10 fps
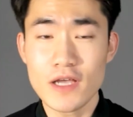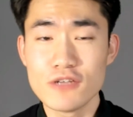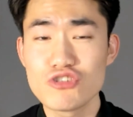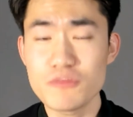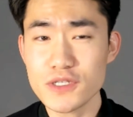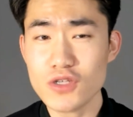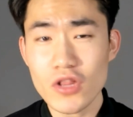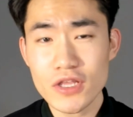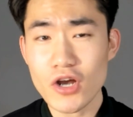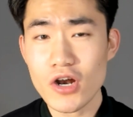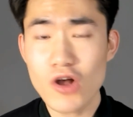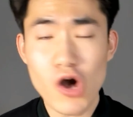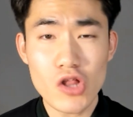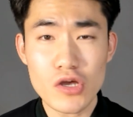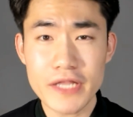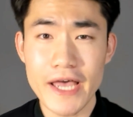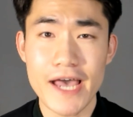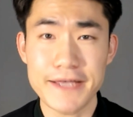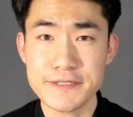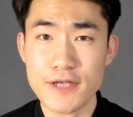Super solid dark color that
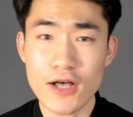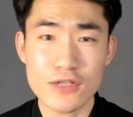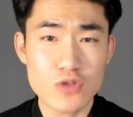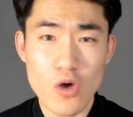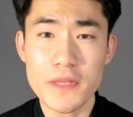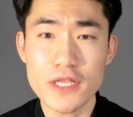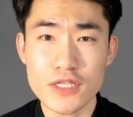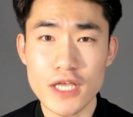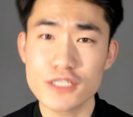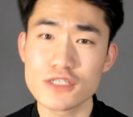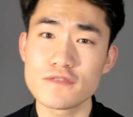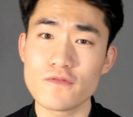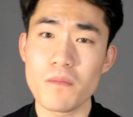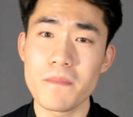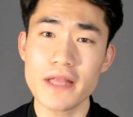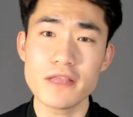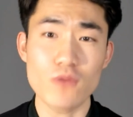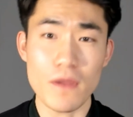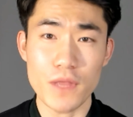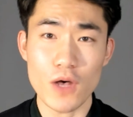has caught so many attentions for many
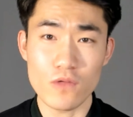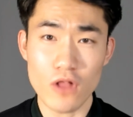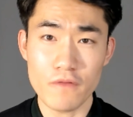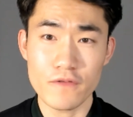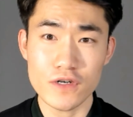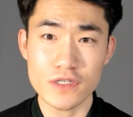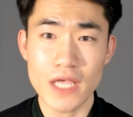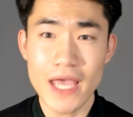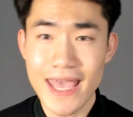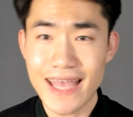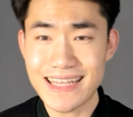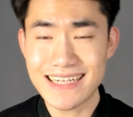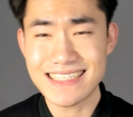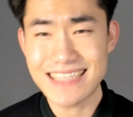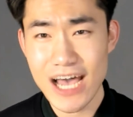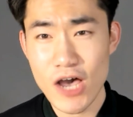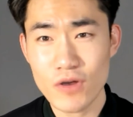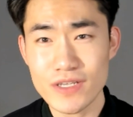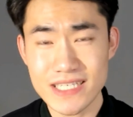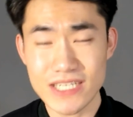reptile lovers, and it is now
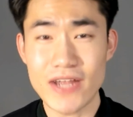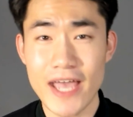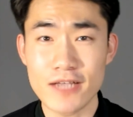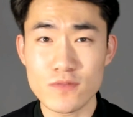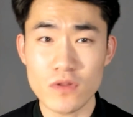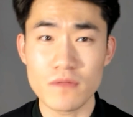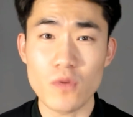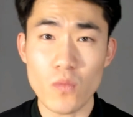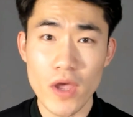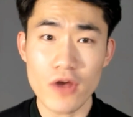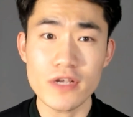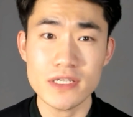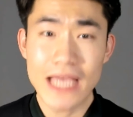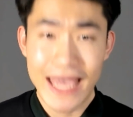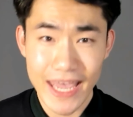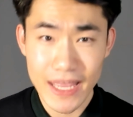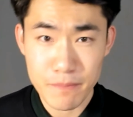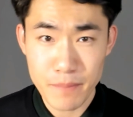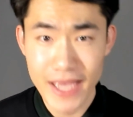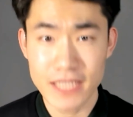considered as one of the rarest
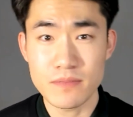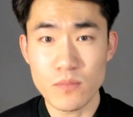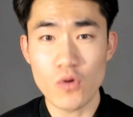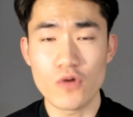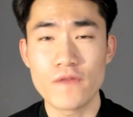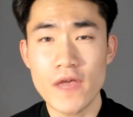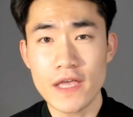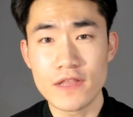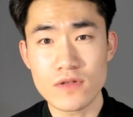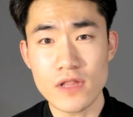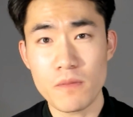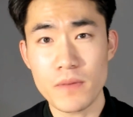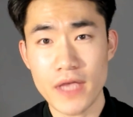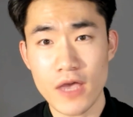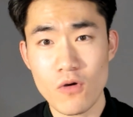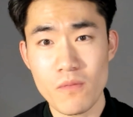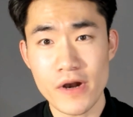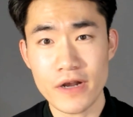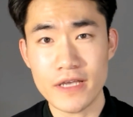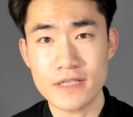and best morph in the Leopard Gecko
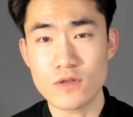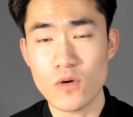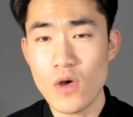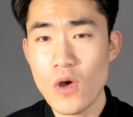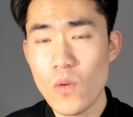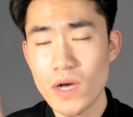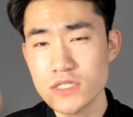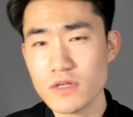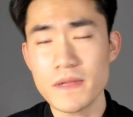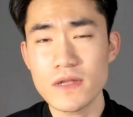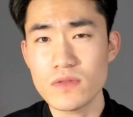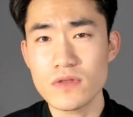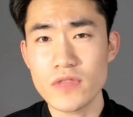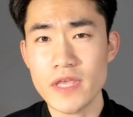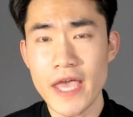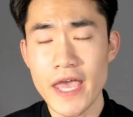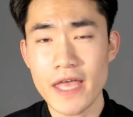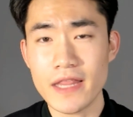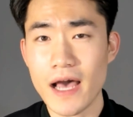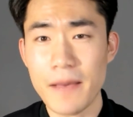market. So watch the video till the
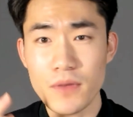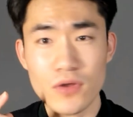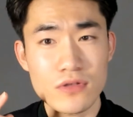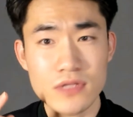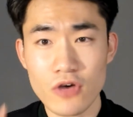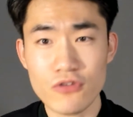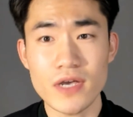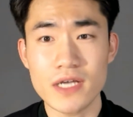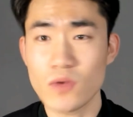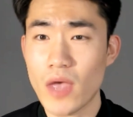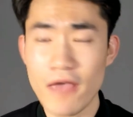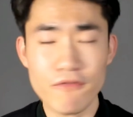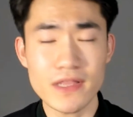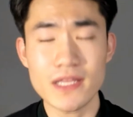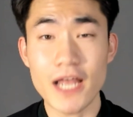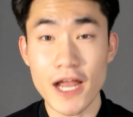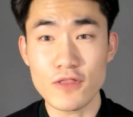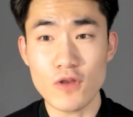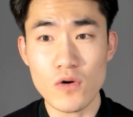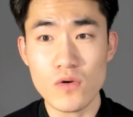end. I'm gonna tell you guys everything that I
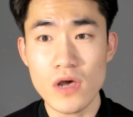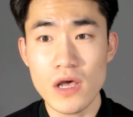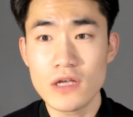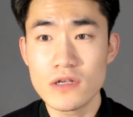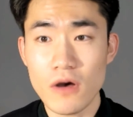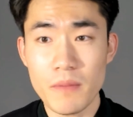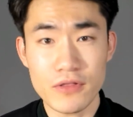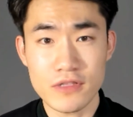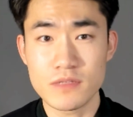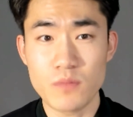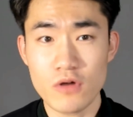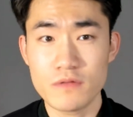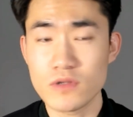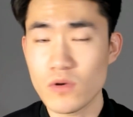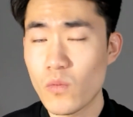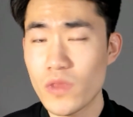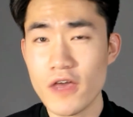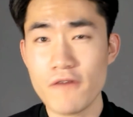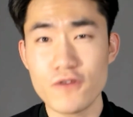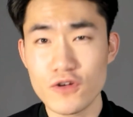know about this morph. So
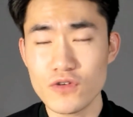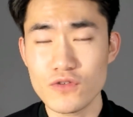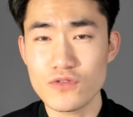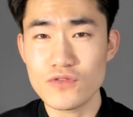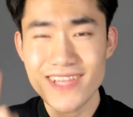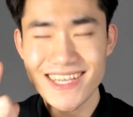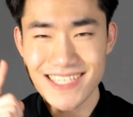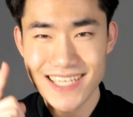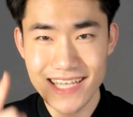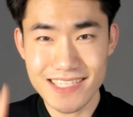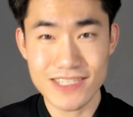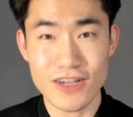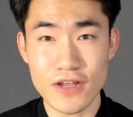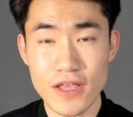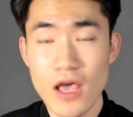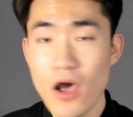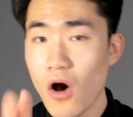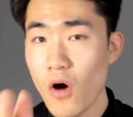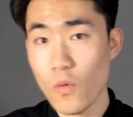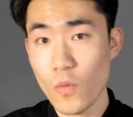without further ado, let's get started.
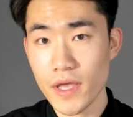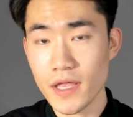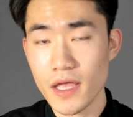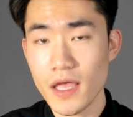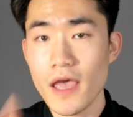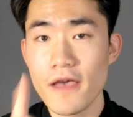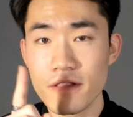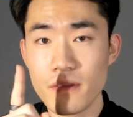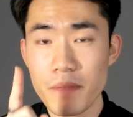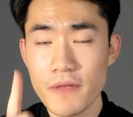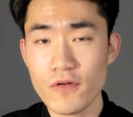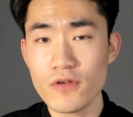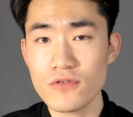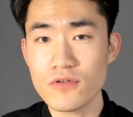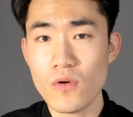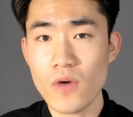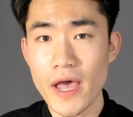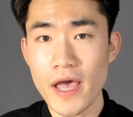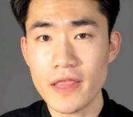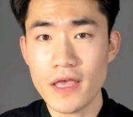Oh wait, and before you go
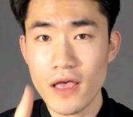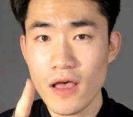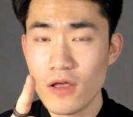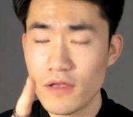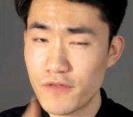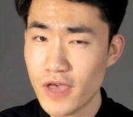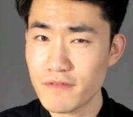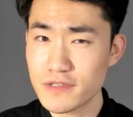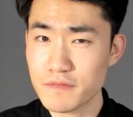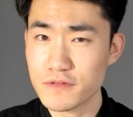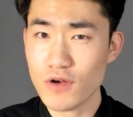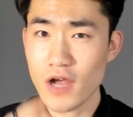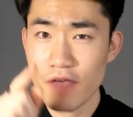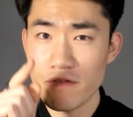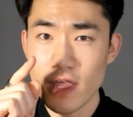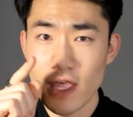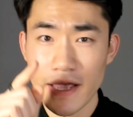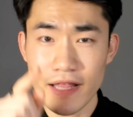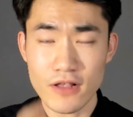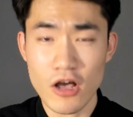ahead, if you haven't subscribed
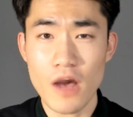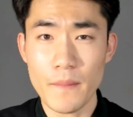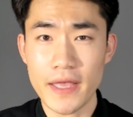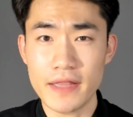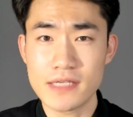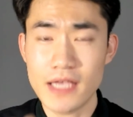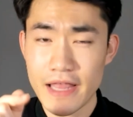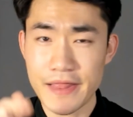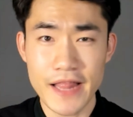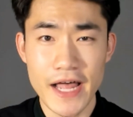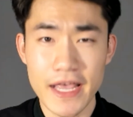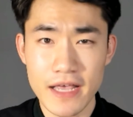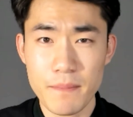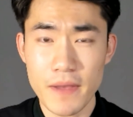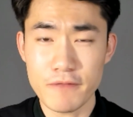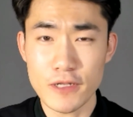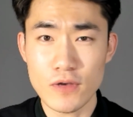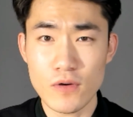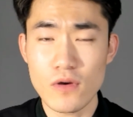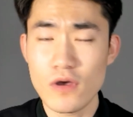and comment and like my
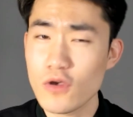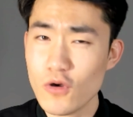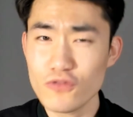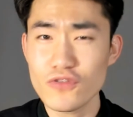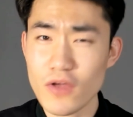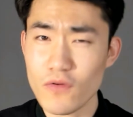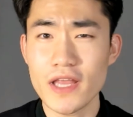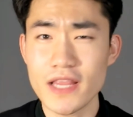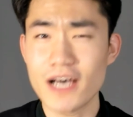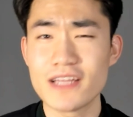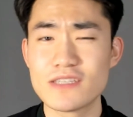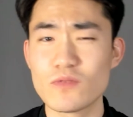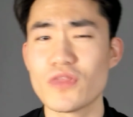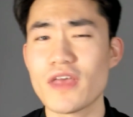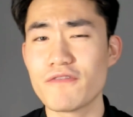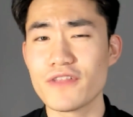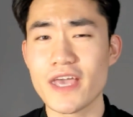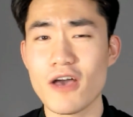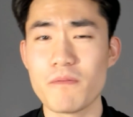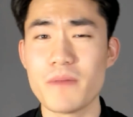video, go do that right now. This will definitely
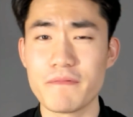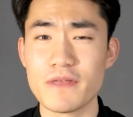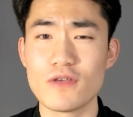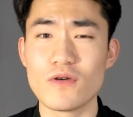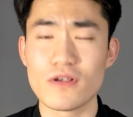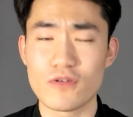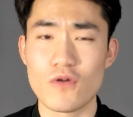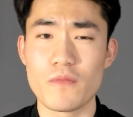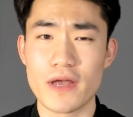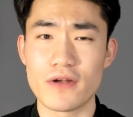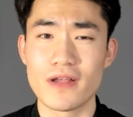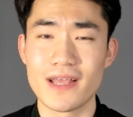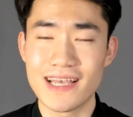help my video grow better.